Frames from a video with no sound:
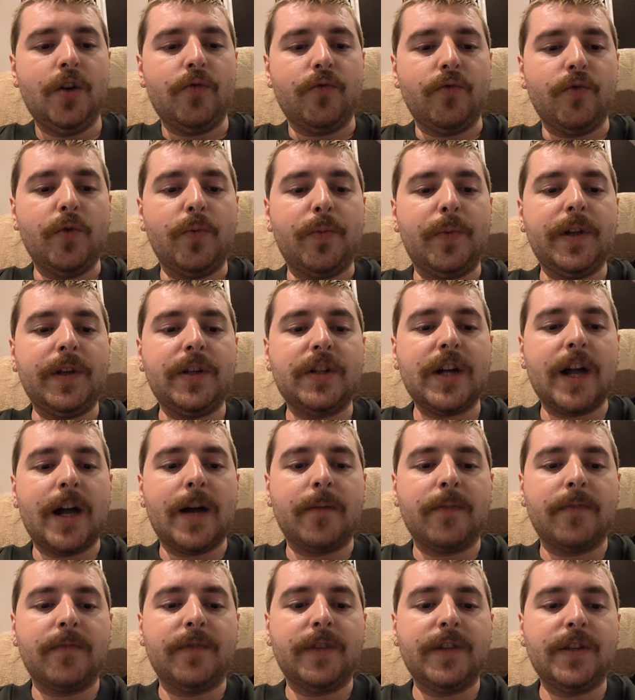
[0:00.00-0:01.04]
Rupi
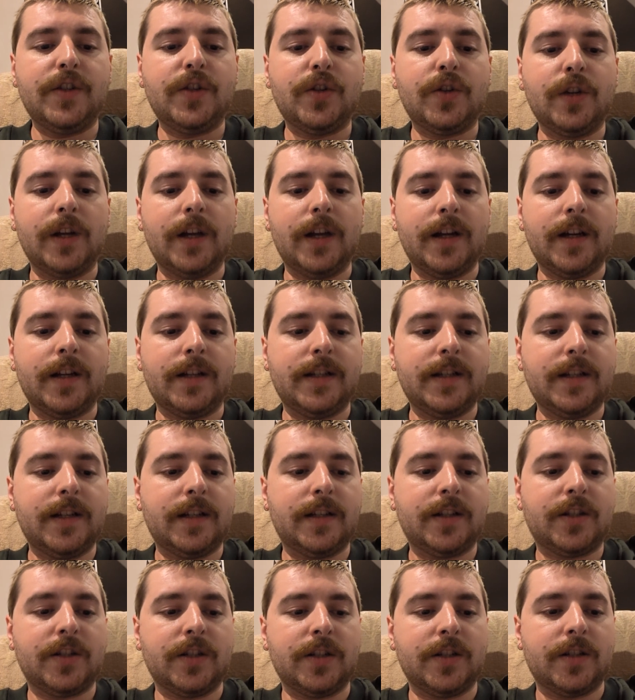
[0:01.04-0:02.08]
jam vincula
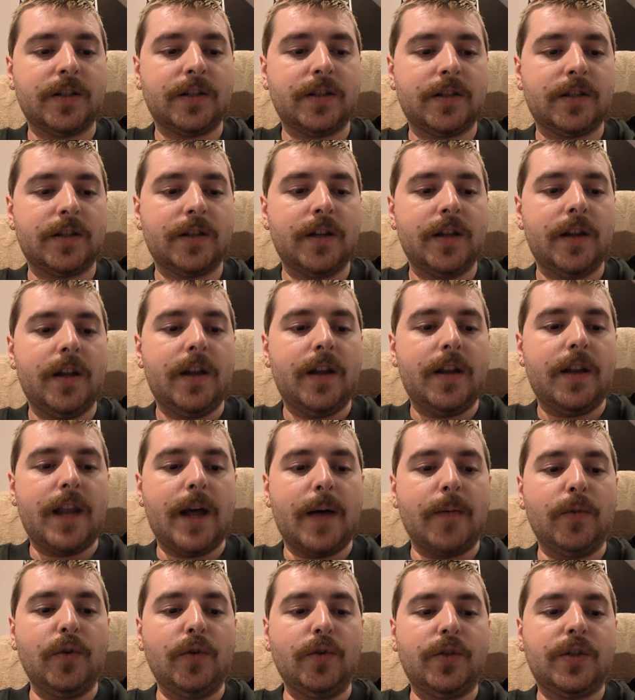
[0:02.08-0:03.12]
dictus,
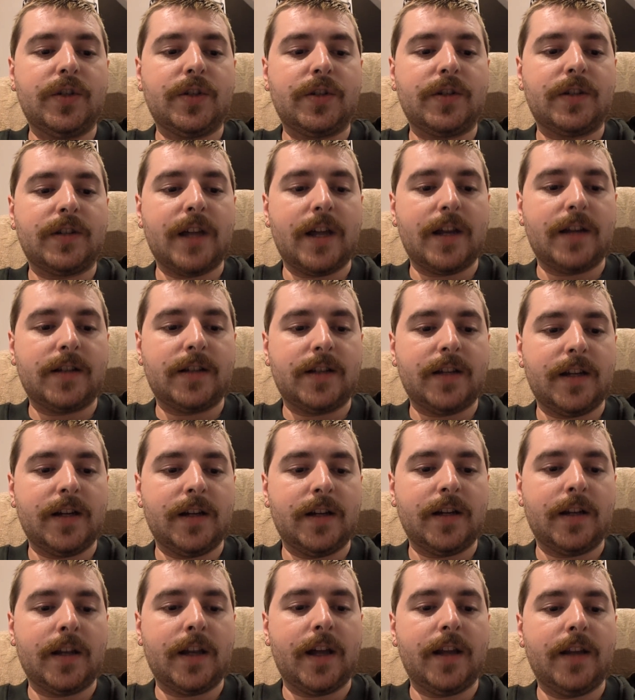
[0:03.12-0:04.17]
nam luch
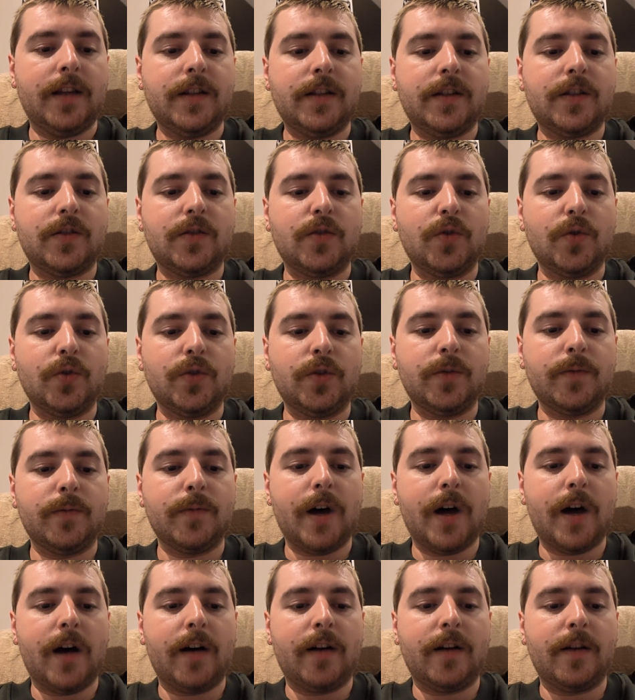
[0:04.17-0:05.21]
tata canis nodum
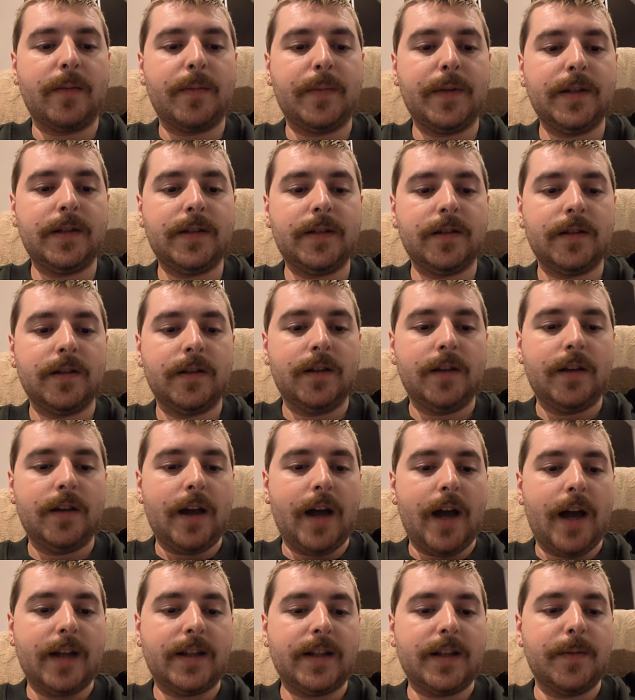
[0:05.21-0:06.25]
aripit,
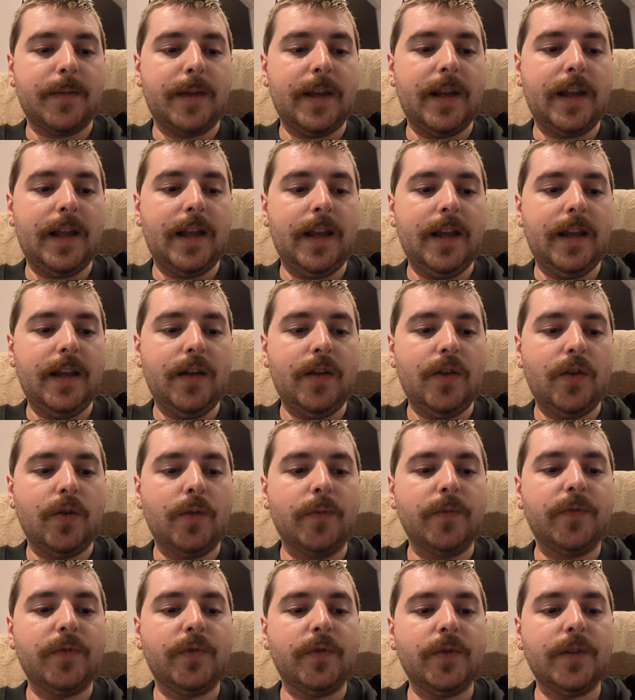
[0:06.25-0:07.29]
atemen illi
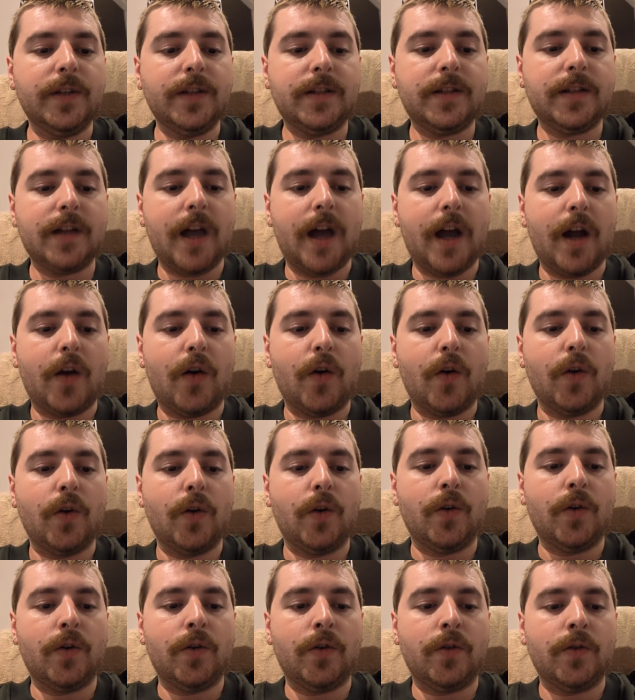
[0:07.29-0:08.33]
cum fugit
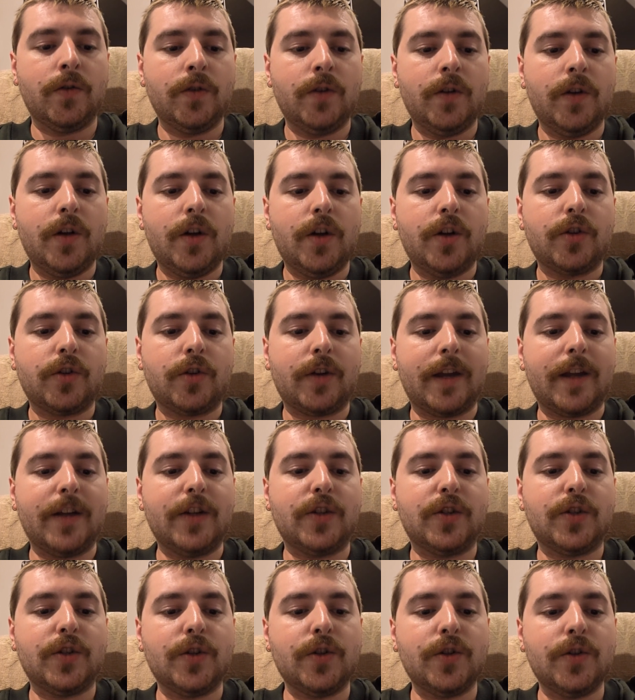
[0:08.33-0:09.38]
acolo
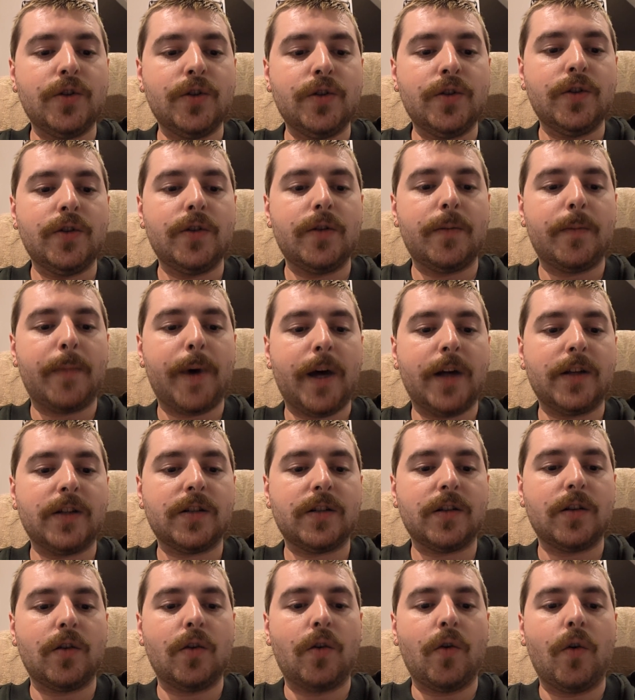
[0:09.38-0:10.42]
trahitu
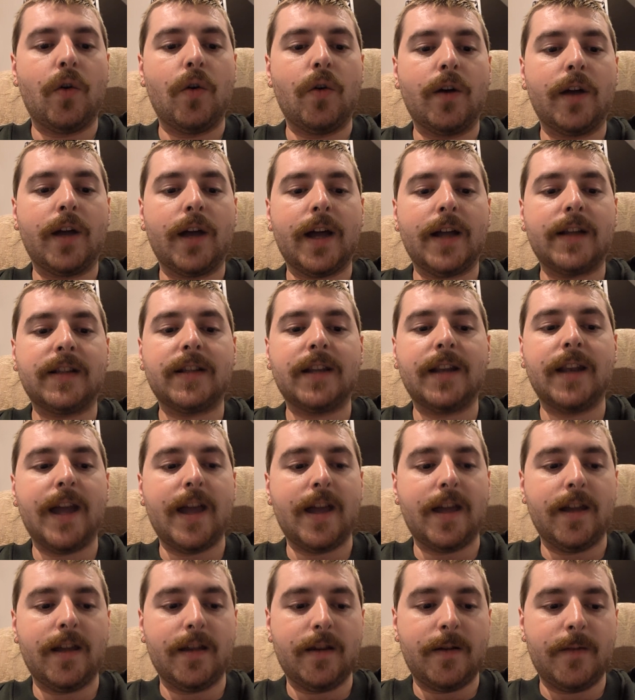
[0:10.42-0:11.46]
pas longo
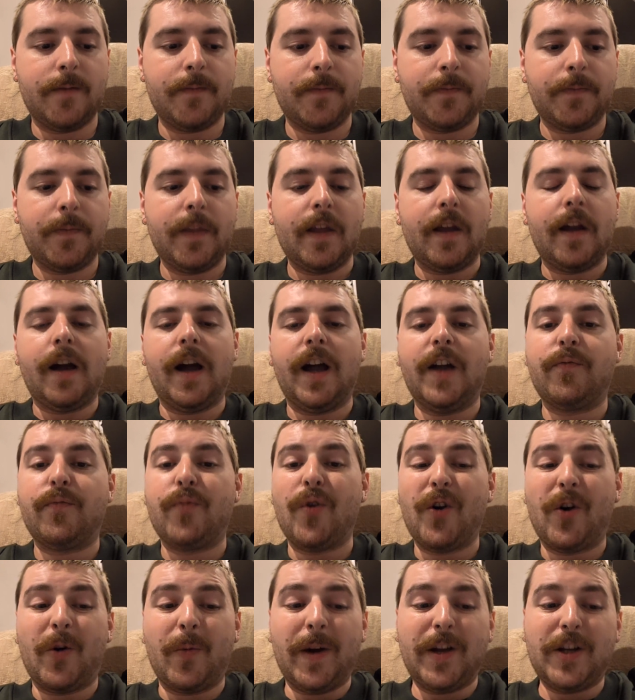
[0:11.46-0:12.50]
catene. I have
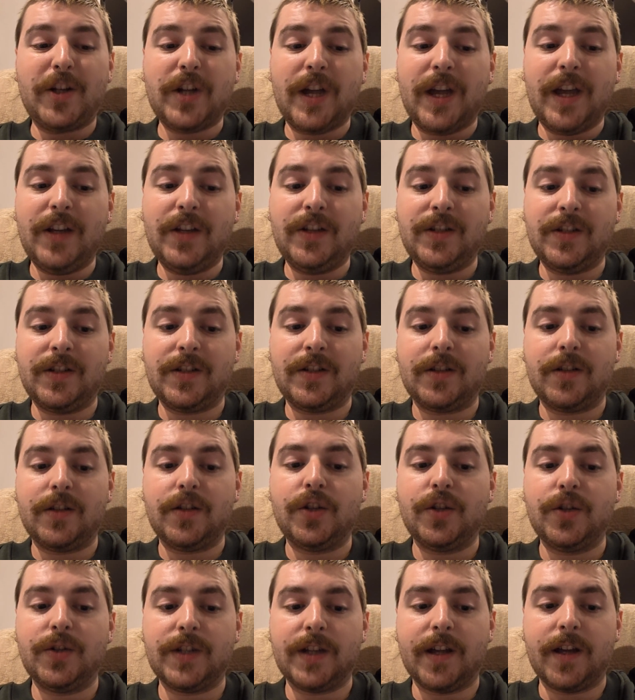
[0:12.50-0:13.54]
broken my chains,
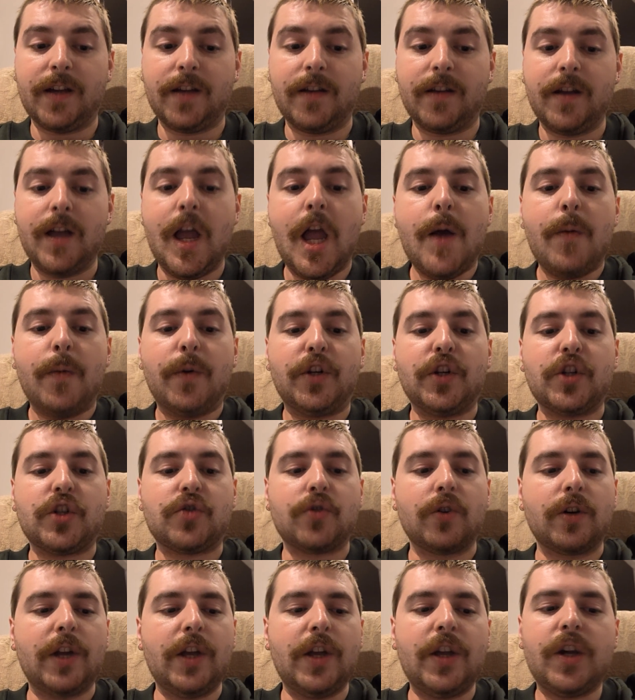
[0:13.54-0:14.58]
you say, but a
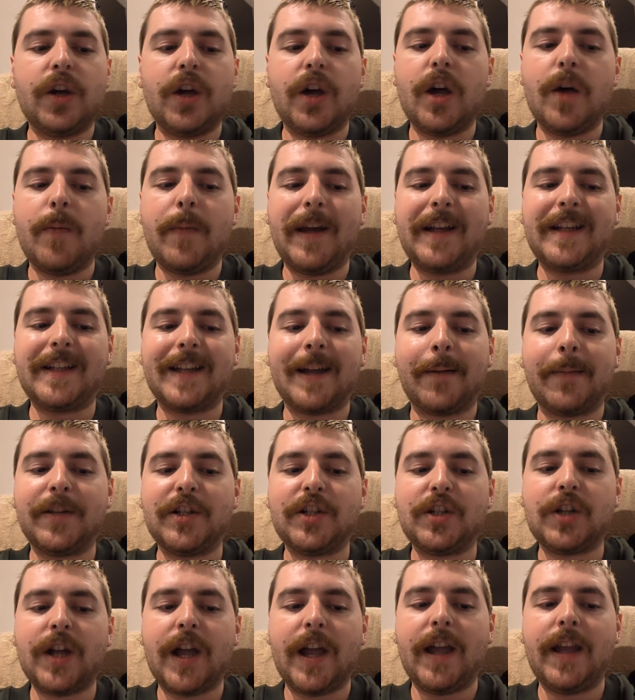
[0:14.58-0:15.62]
struggling cur may snap its
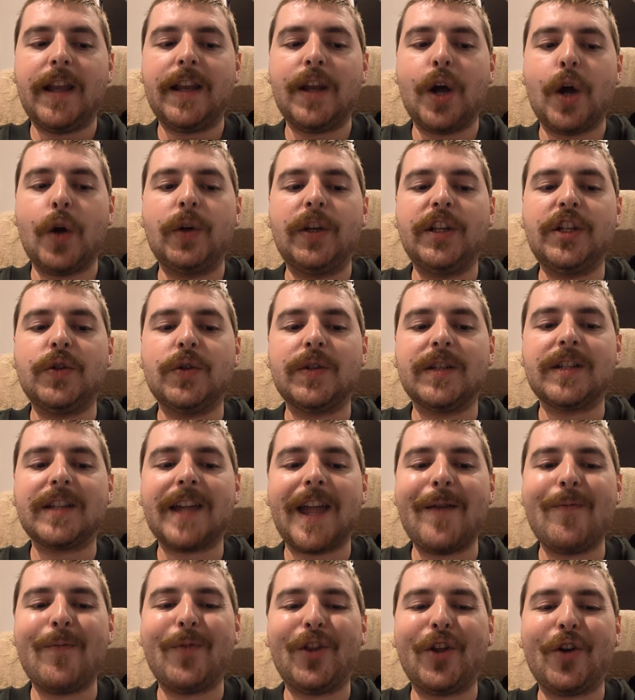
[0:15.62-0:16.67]
chain only to
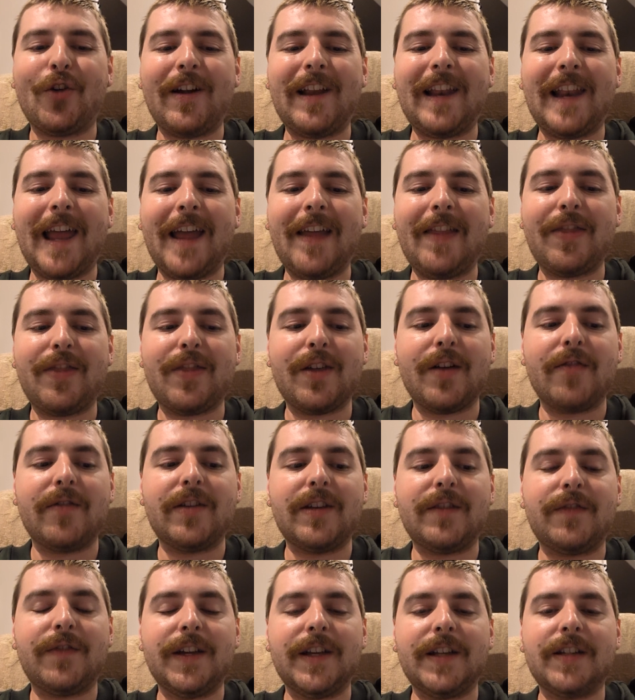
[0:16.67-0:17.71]
escape with the great length of
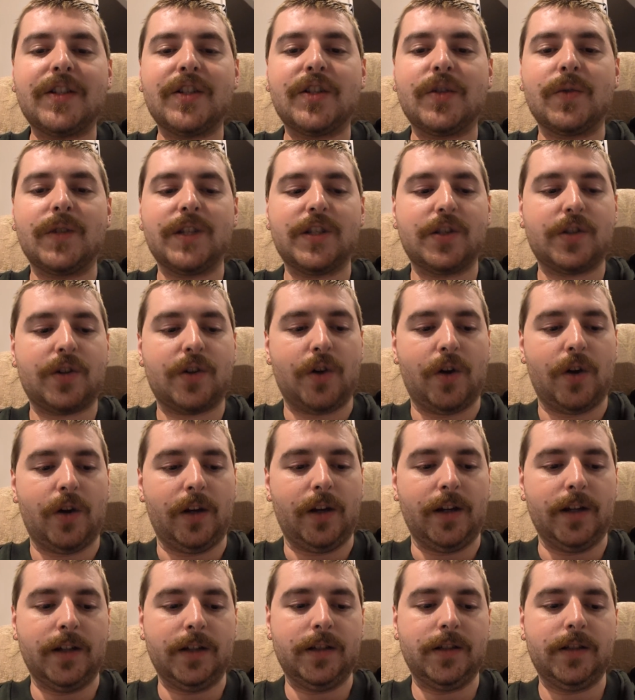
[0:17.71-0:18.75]
it fixed to its
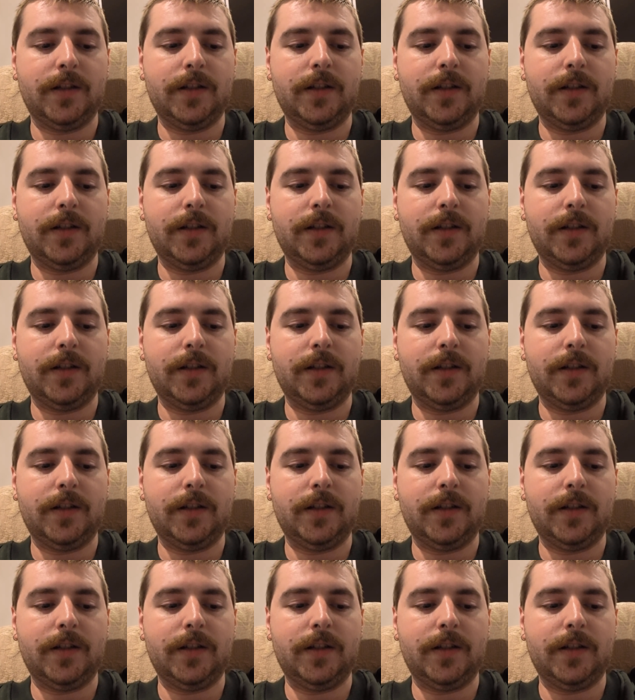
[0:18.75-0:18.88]
collar.